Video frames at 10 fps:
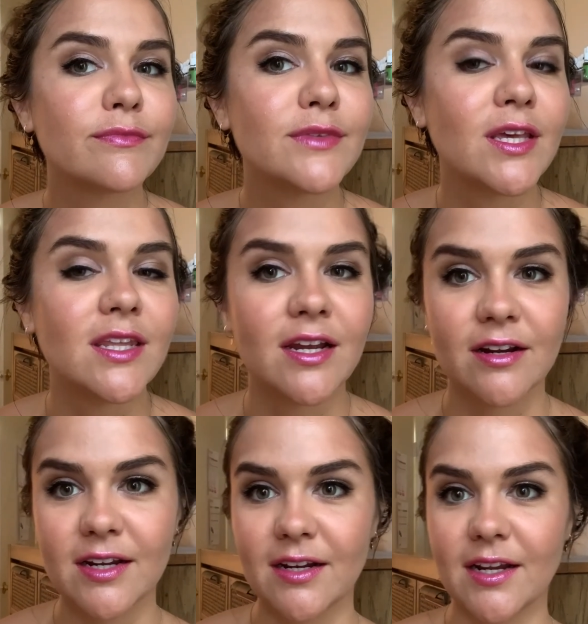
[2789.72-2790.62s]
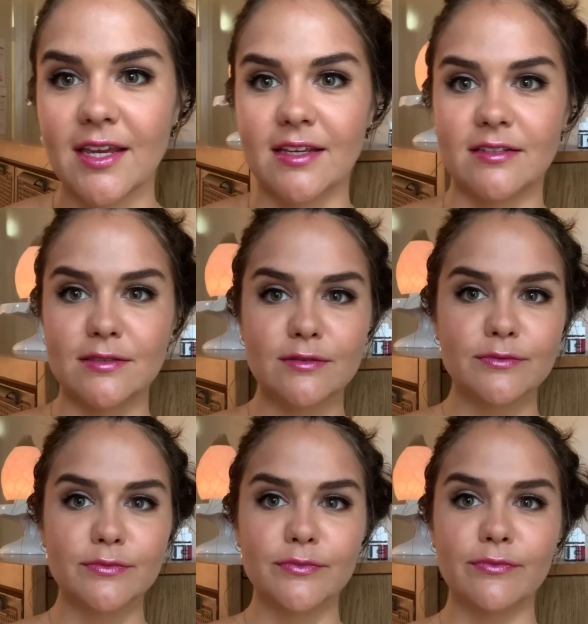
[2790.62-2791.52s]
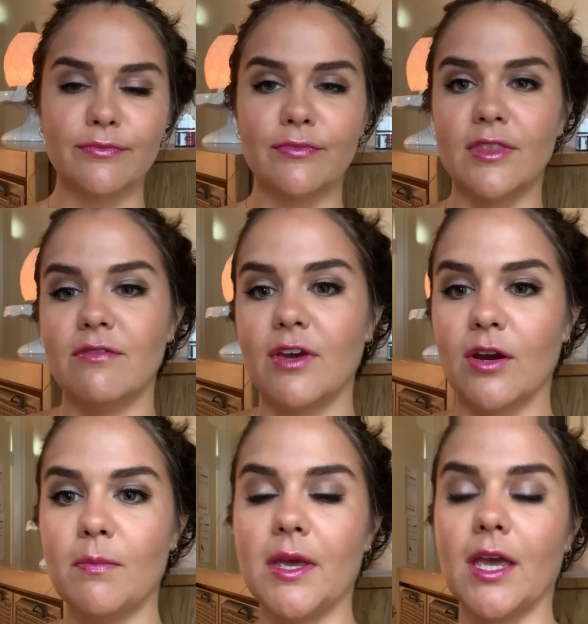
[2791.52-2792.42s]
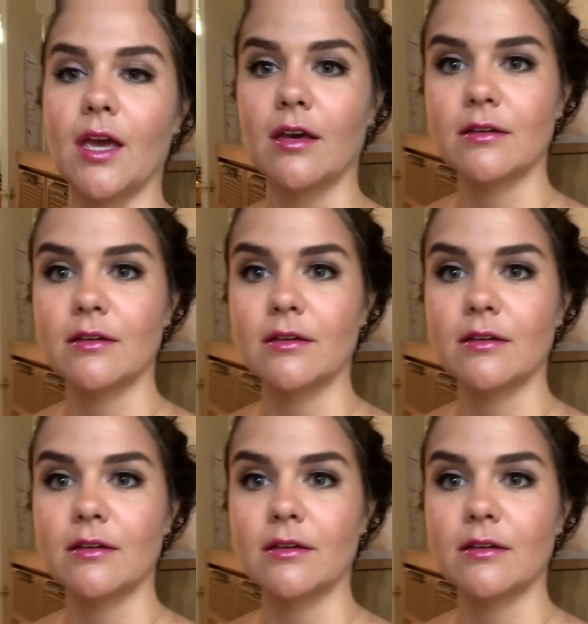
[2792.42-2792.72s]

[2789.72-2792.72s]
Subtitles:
So there is the very pink.